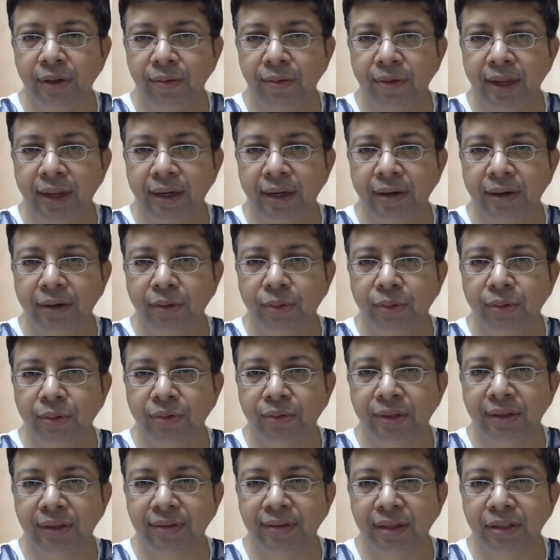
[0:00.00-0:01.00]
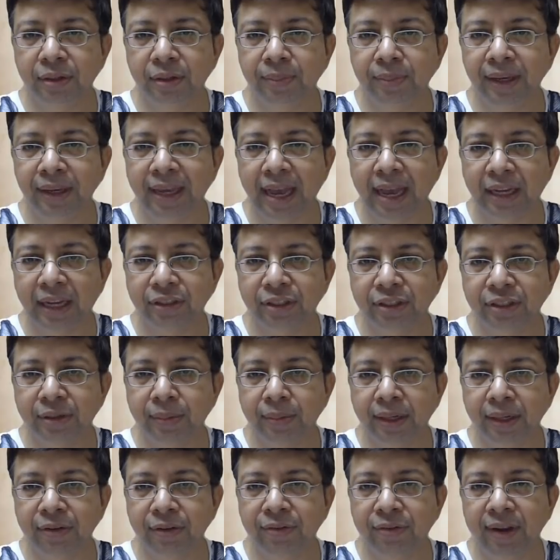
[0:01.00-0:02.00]
when you see such a big action
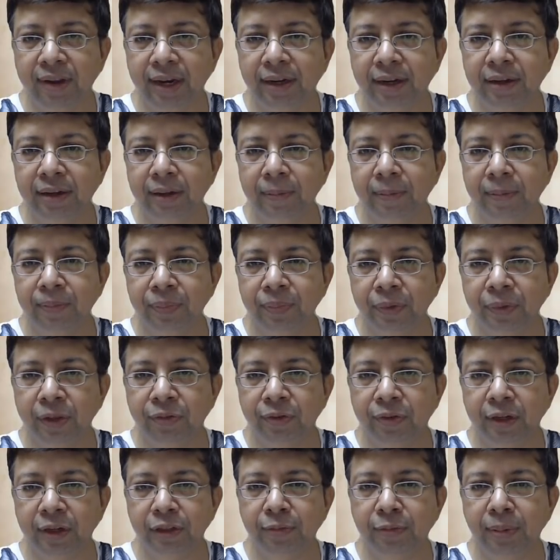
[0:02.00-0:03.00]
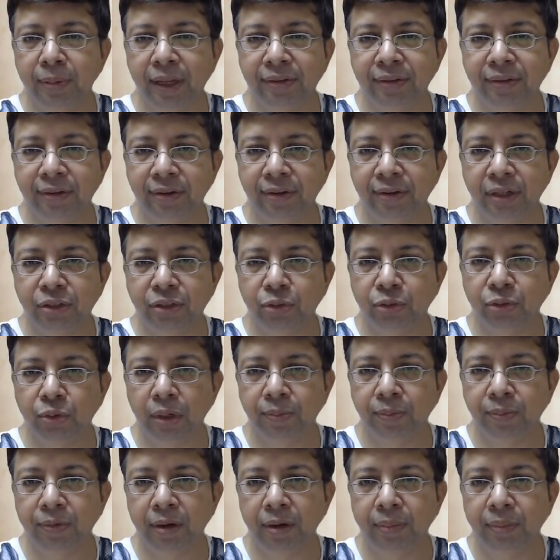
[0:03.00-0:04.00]
by the Fed, the first place it will show
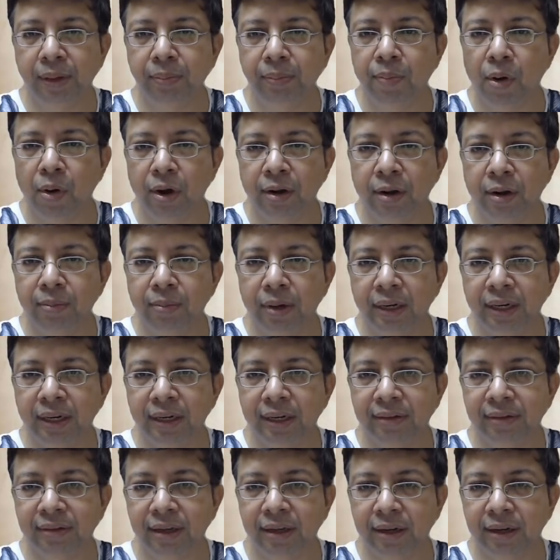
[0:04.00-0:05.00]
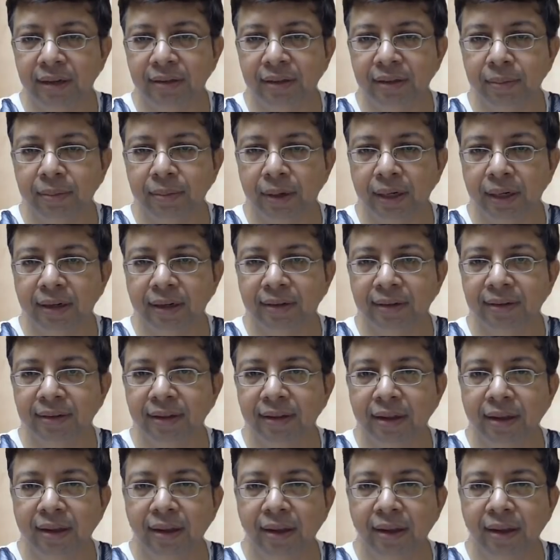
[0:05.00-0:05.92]
up will be bond markets, currency markets.